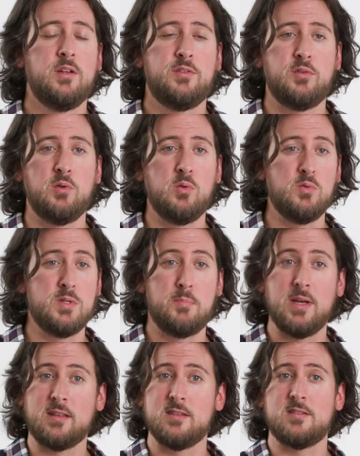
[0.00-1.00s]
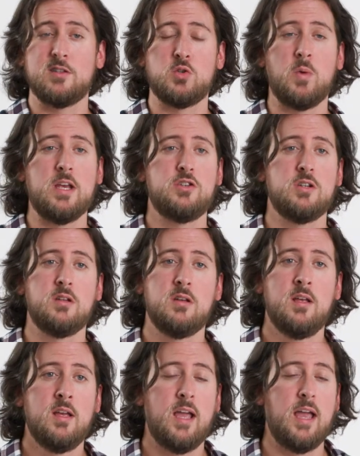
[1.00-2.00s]
to depict the
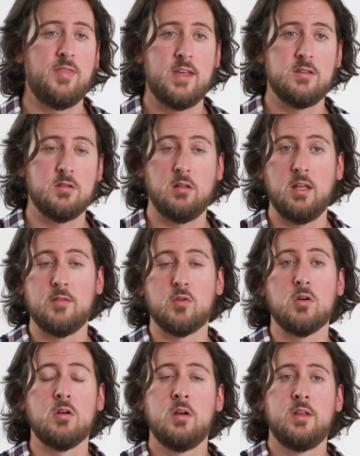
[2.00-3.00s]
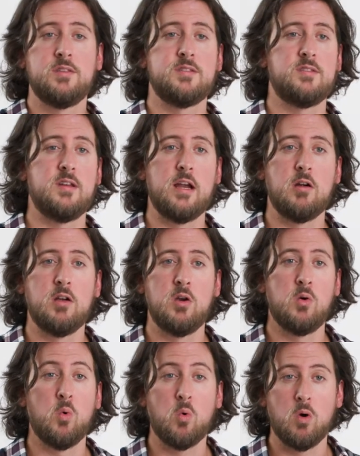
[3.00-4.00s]
situation and then deliver the
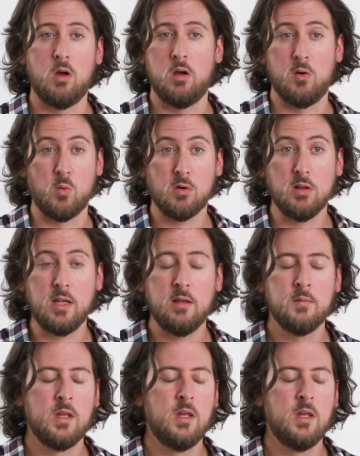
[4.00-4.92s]
scenario orally.